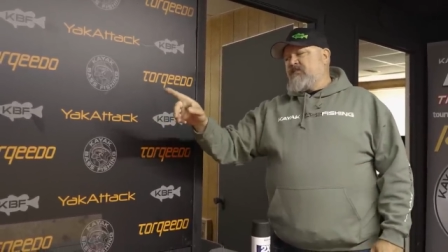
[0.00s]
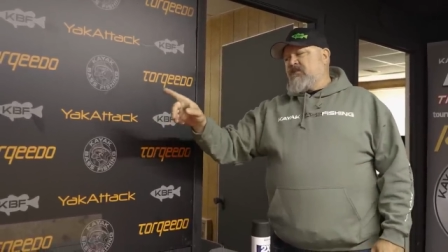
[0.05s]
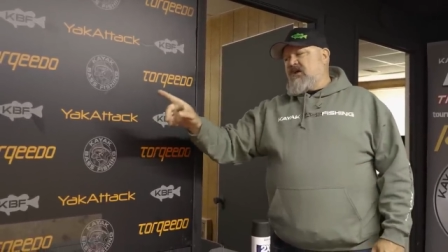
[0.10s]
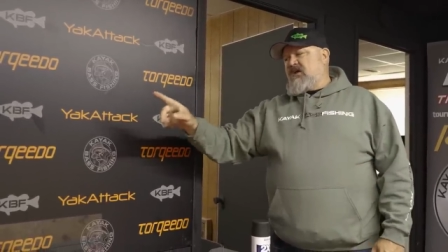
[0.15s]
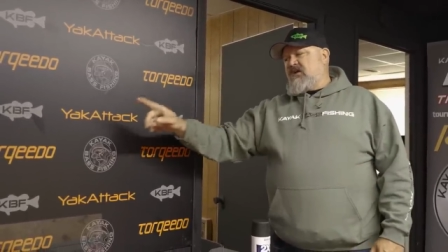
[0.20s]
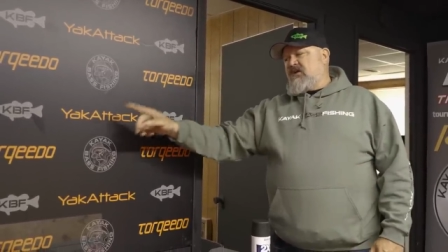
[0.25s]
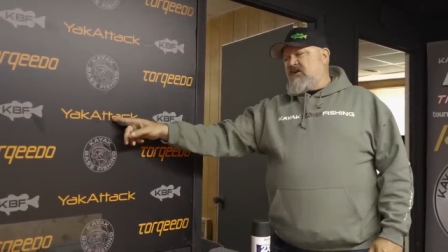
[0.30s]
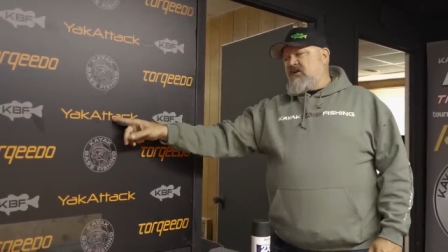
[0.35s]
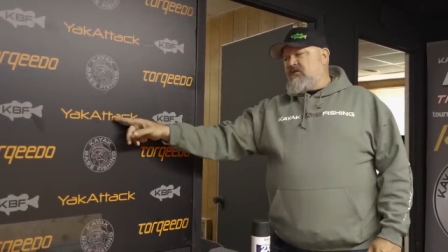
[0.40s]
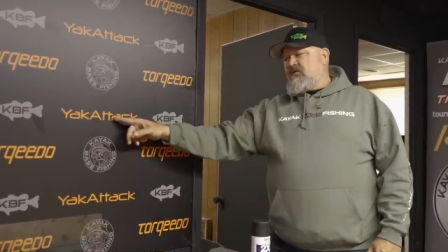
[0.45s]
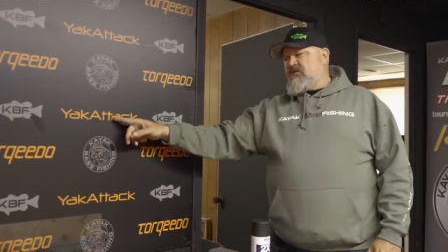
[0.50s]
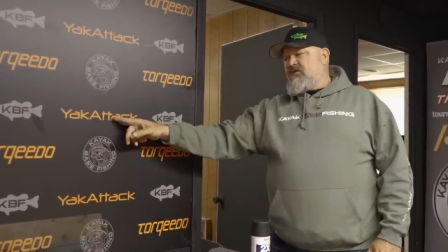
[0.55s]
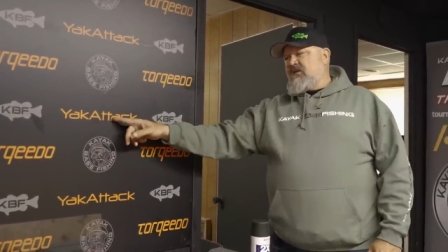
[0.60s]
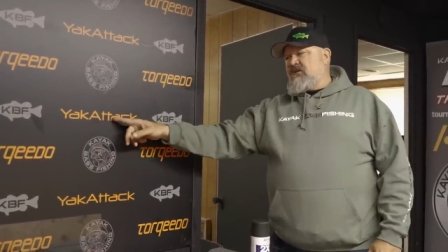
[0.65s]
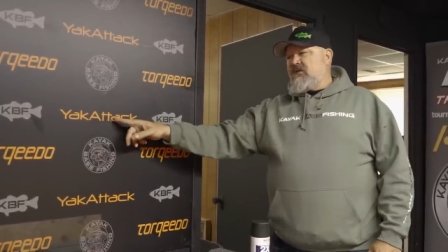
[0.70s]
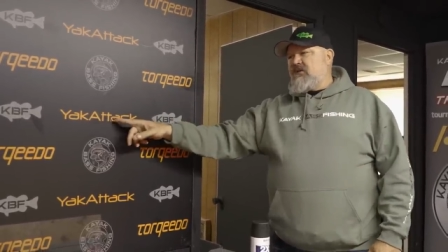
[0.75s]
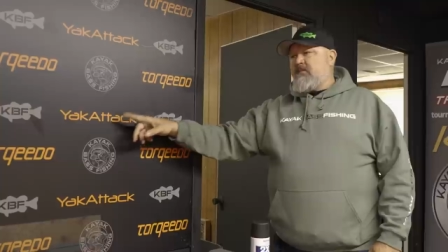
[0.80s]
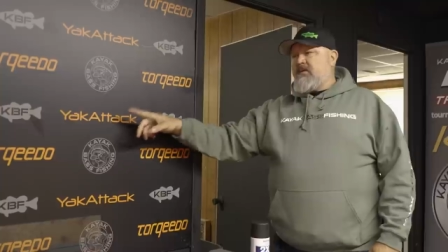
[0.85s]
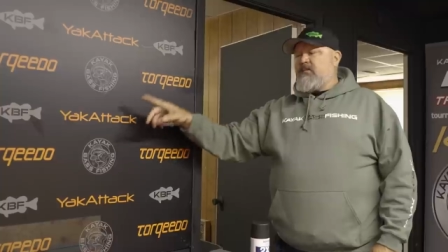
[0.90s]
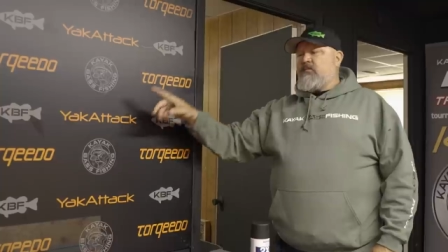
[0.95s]
And another
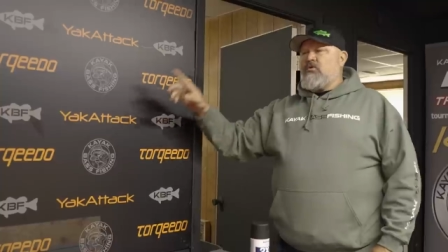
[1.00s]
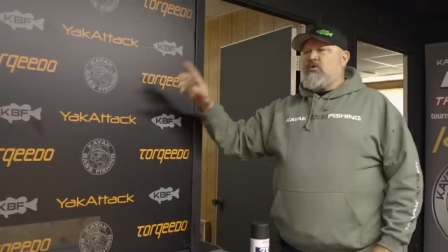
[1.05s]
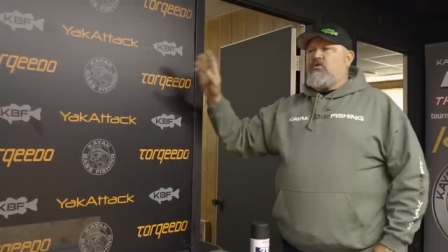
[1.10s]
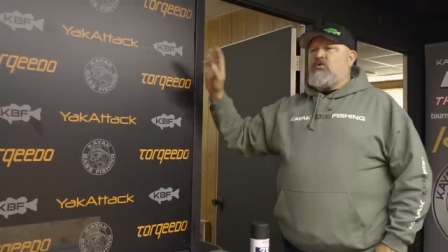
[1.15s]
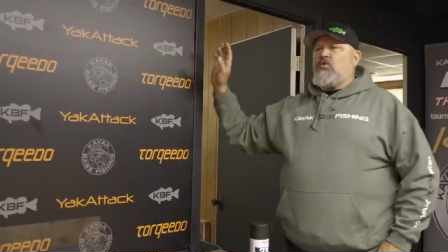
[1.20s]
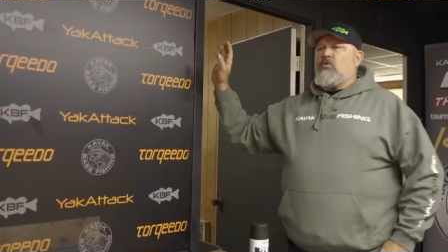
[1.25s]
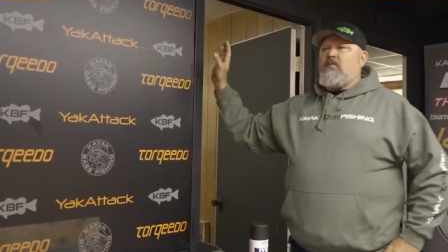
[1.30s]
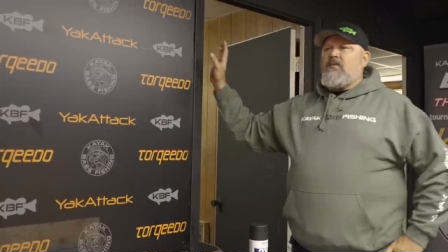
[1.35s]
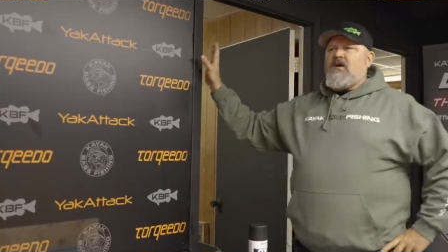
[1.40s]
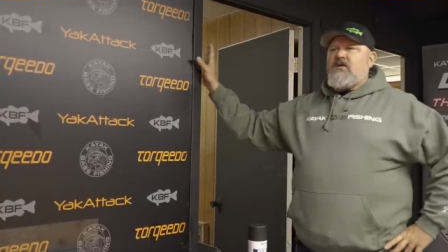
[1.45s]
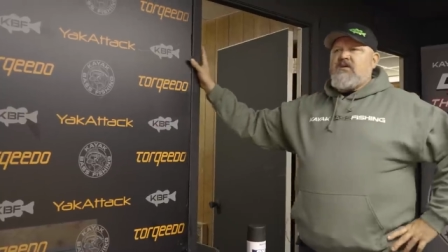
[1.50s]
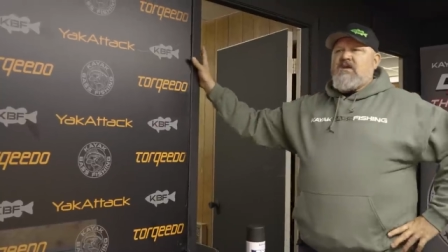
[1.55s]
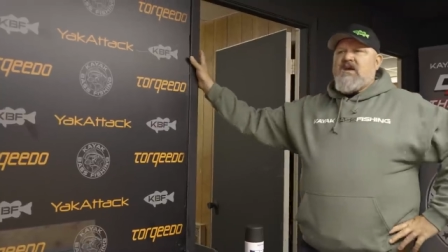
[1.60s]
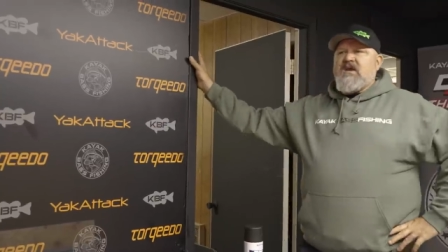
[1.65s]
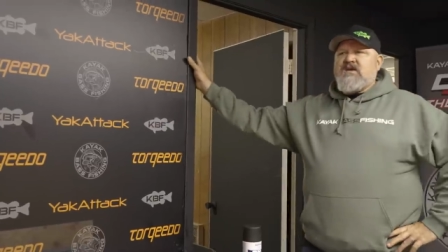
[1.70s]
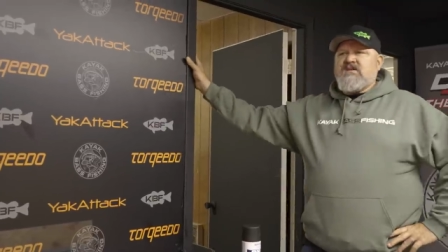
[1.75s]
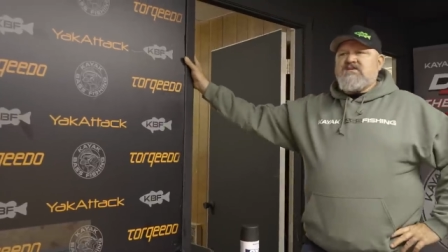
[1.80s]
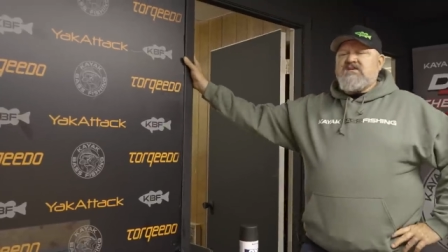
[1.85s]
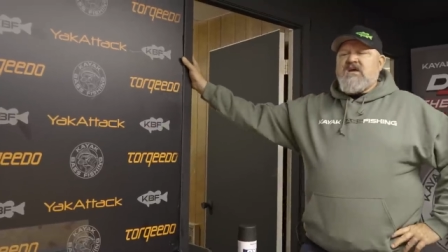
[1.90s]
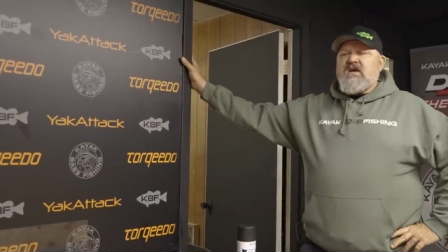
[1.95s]
thing that people don't know about
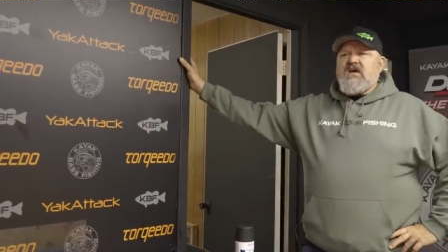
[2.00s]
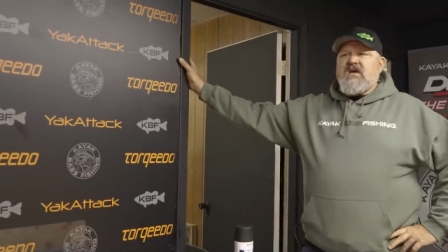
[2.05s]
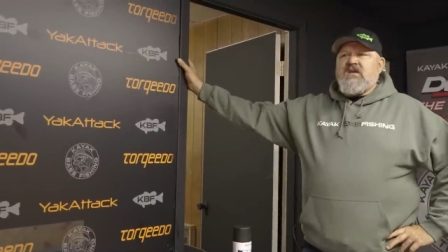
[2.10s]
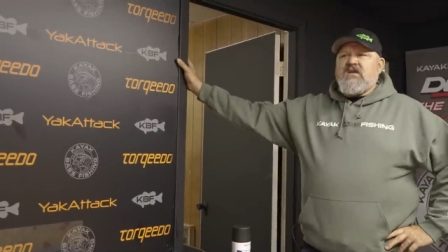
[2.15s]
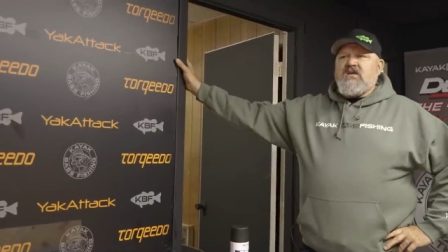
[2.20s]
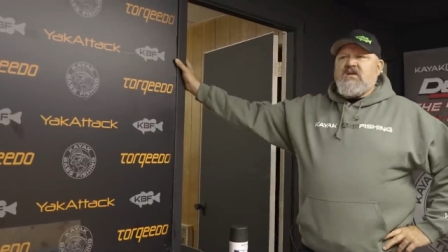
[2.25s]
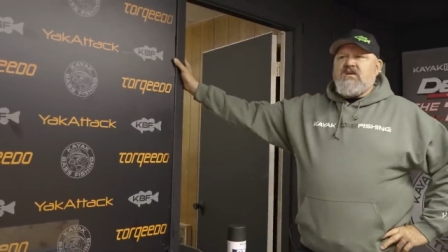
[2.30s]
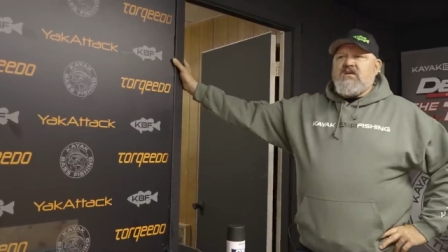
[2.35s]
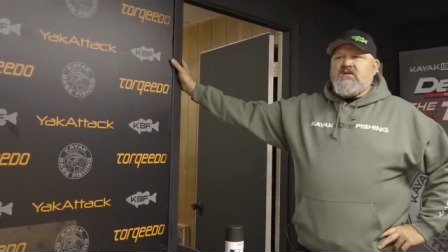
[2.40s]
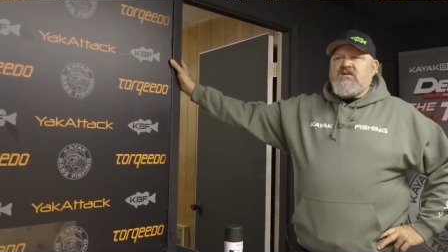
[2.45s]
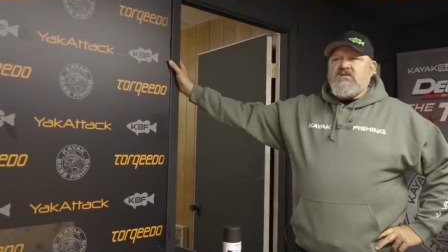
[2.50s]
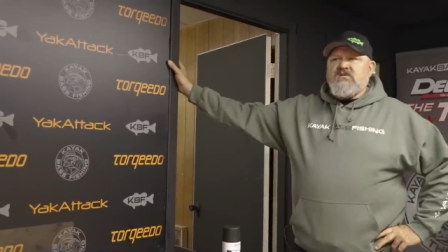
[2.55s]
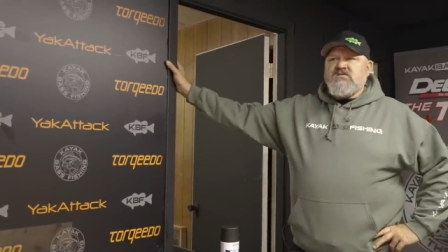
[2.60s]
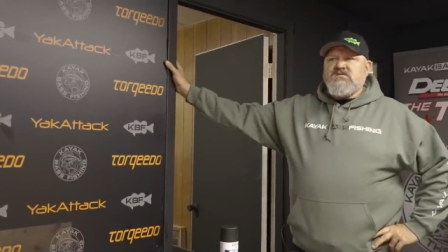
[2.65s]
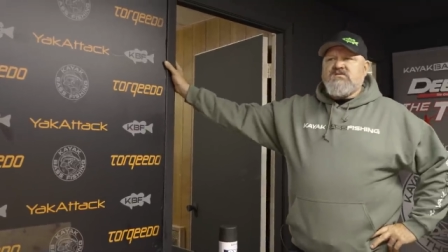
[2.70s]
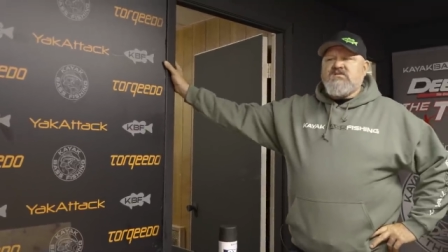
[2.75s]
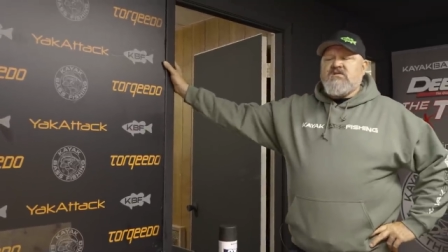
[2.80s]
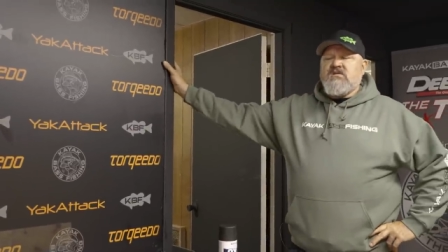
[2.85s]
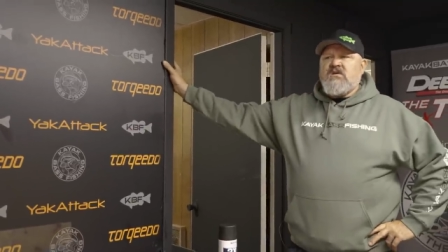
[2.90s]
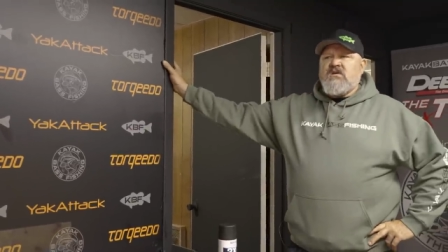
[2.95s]
Yak Attack
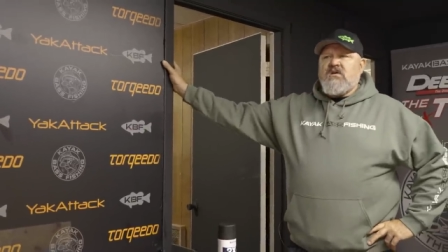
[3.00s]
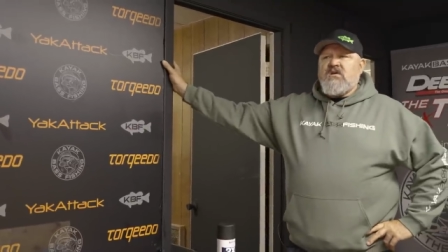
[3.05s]
is